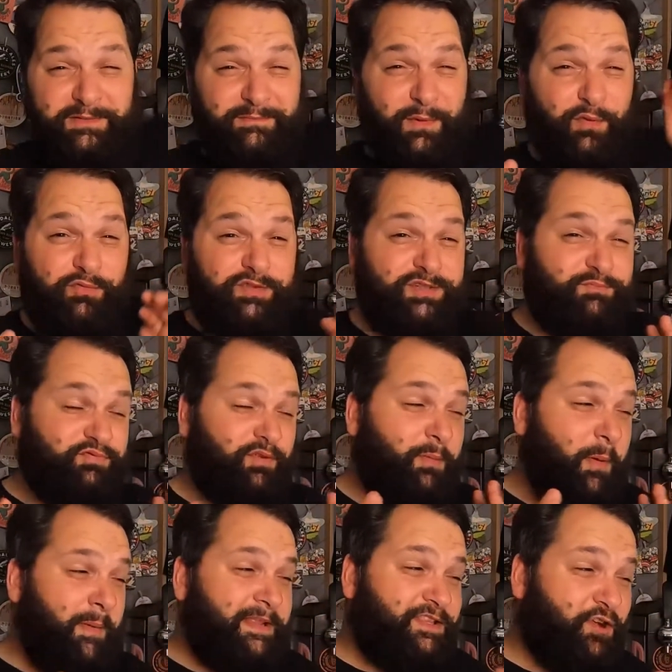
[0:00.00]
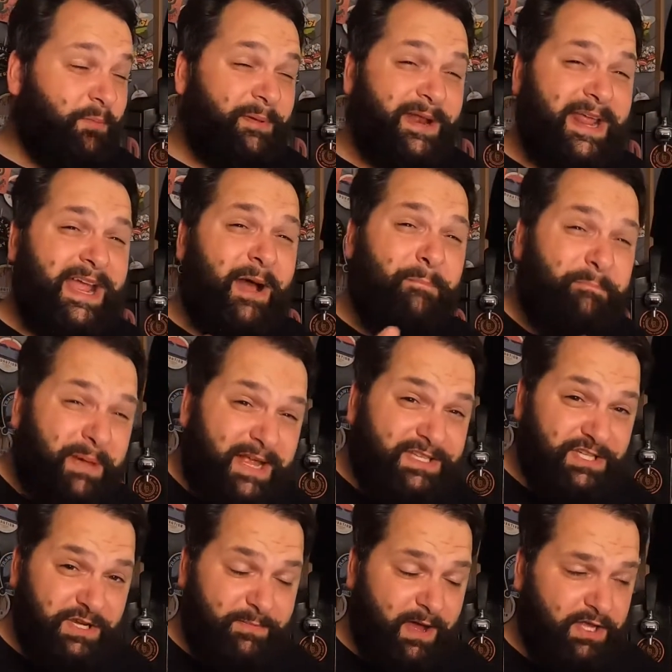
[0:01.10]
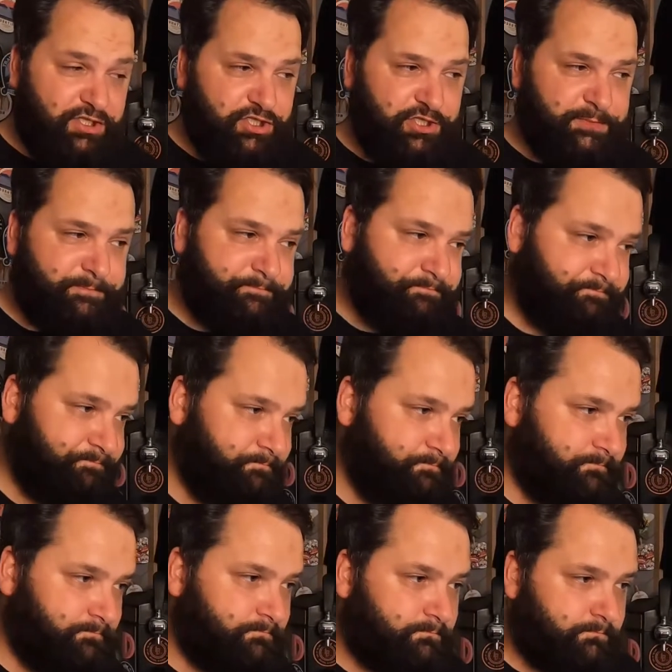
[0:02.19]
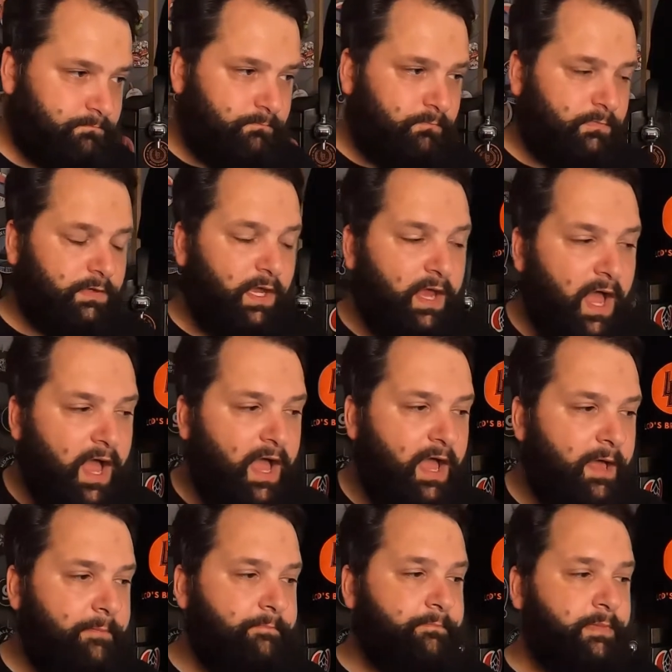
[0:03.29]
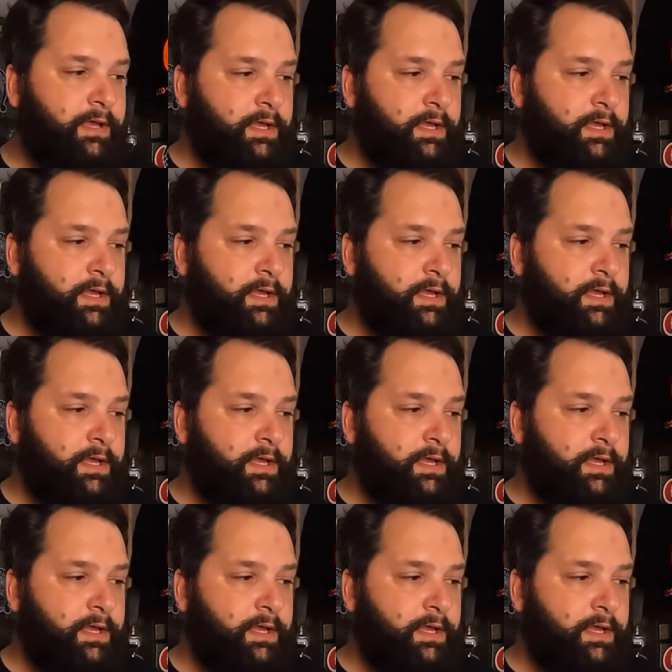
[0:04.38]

malts probably dominate a bit too much. But